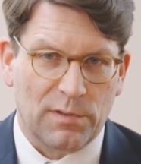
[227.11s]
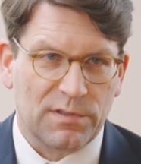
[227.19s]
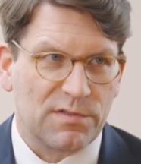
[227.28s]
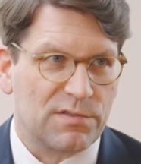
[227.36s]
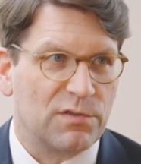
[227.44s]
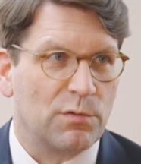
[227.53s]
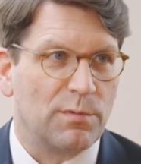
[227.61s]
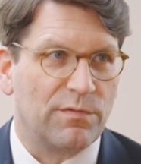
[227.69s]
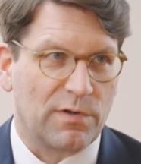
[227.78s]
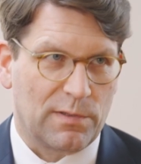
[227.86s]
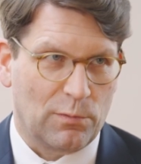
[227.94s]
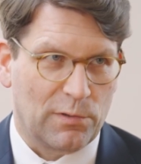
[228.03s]
partners tend to
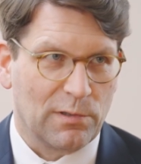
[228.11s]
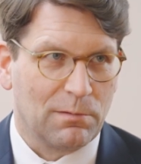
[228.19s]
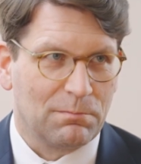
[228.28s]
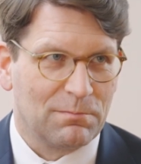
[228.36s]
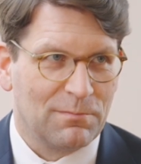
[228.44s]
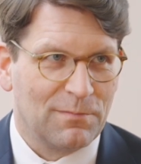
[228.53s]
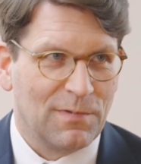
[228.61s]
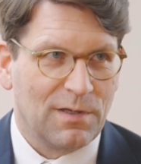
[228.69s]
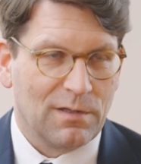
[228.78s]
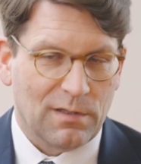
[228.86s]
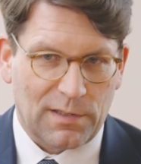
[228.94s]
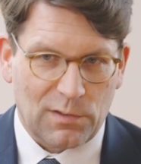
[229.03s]
be very loyal.
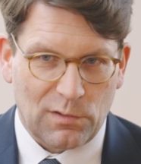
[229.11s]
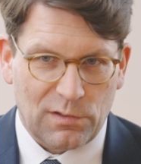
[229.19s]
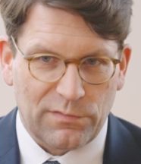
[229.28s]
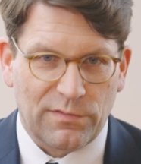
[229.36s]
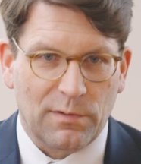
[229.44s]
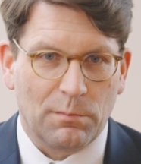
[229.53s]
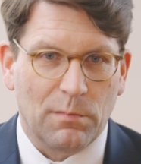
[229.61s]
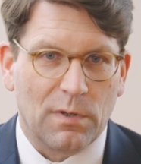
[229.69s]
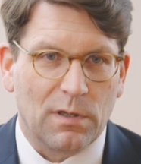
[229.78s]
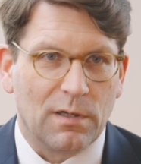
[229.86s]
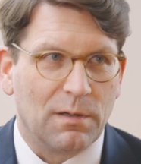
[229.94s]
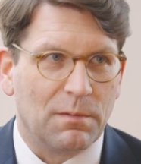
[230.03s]
Mm-hmm. Like a lot of them